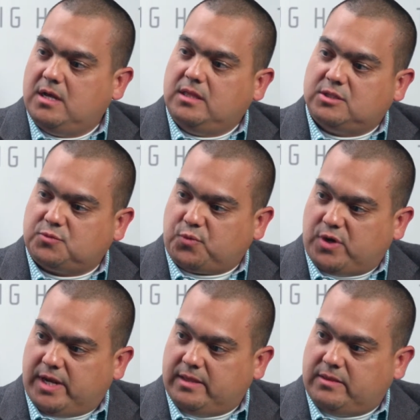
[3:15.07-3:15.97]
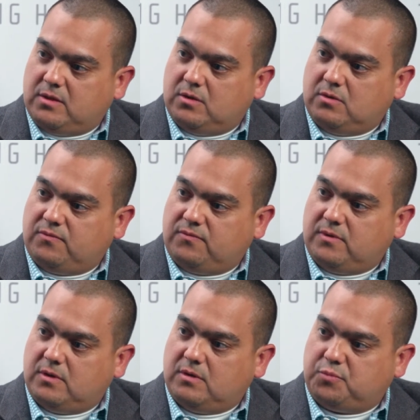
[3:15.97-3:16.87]
the spread of
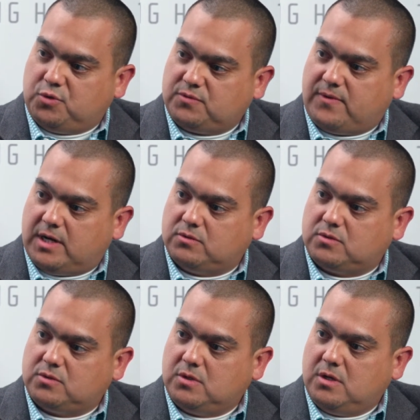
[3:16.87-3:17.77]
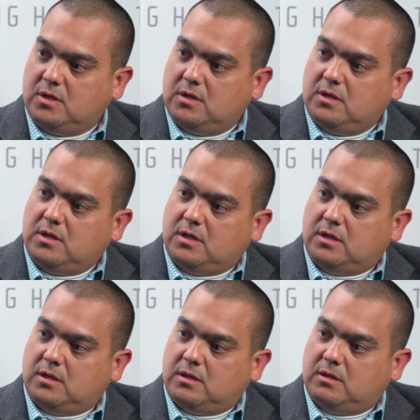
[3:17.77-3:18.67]
PRRS virus
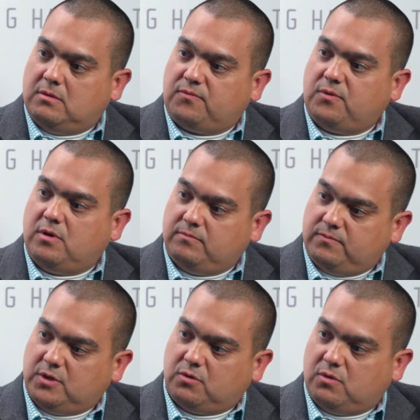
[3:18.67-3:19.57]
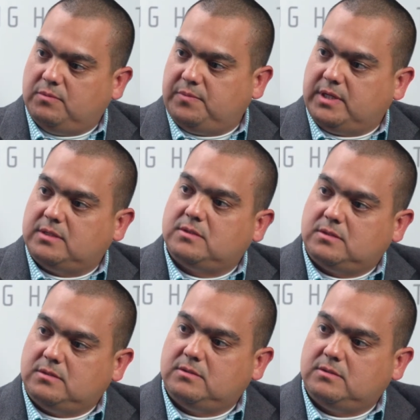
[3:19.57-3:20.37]
from the growing pigs.